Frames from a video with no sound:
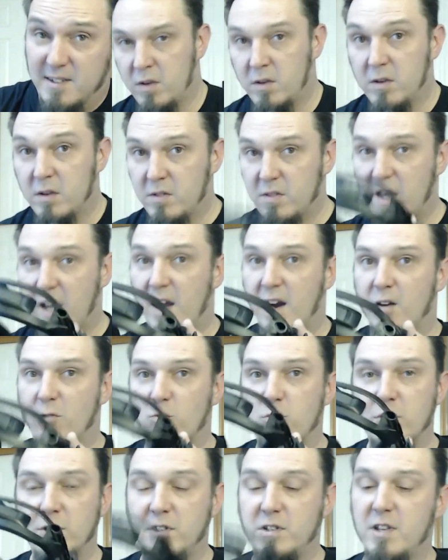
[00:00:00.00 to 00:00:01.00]
They are
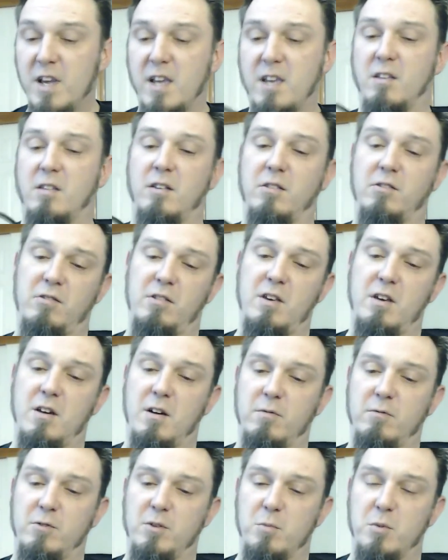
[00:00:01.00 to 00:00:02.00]
ridiculously
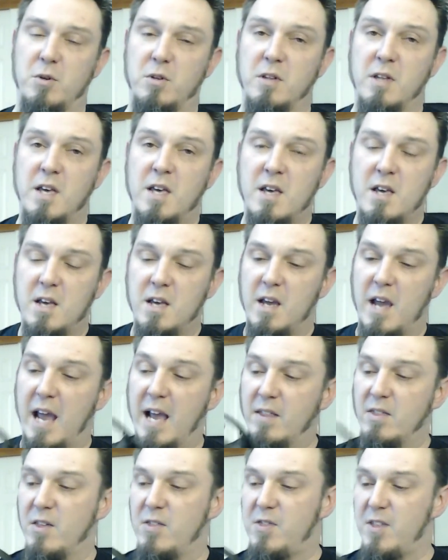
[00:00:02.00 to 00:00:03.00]
comfortable,
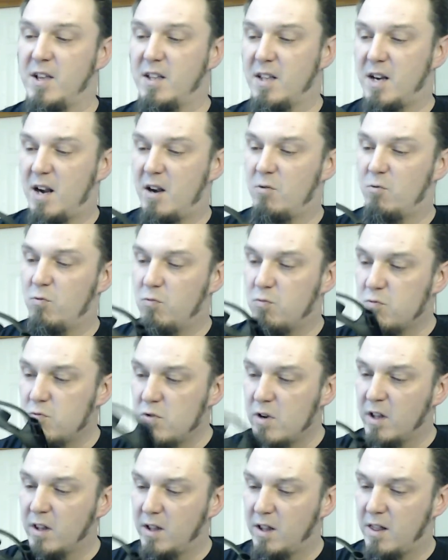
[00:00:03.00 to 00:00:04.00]
and the thing that I
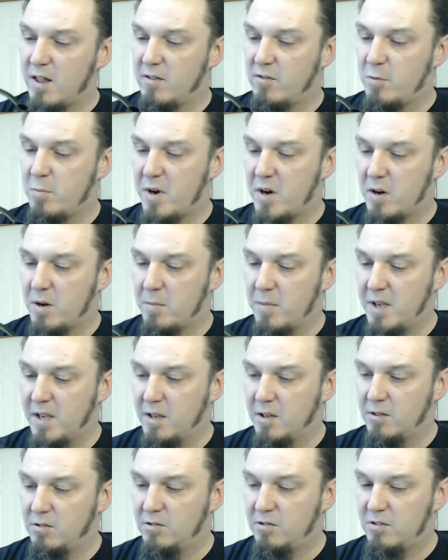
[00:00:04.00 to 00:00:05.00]
really love about them
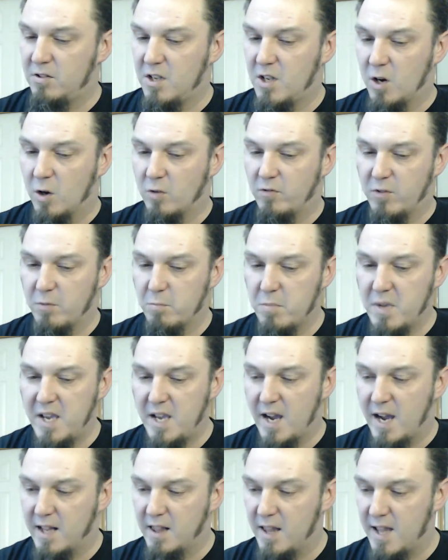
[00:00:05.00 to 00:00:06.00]
is, you know, for
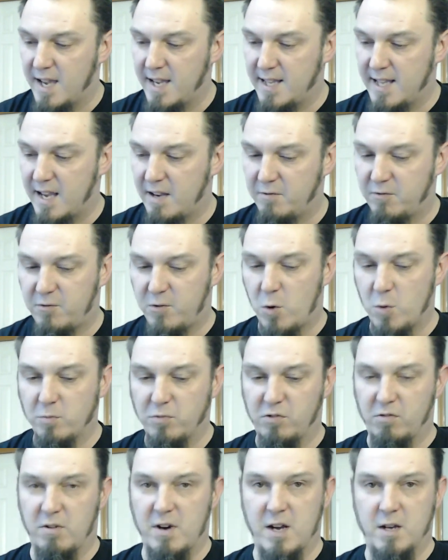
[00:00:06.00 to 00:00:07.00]
me, I like that foam
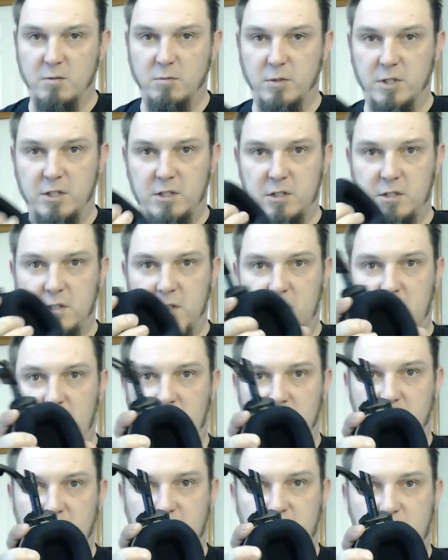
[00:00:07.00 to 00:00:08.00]
surround, which it
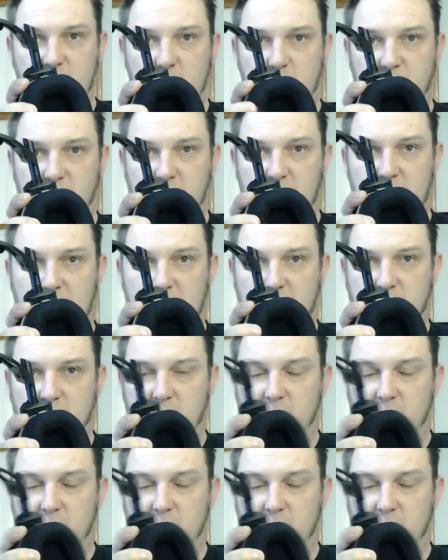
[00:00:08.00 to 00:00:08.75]
has the foam surround,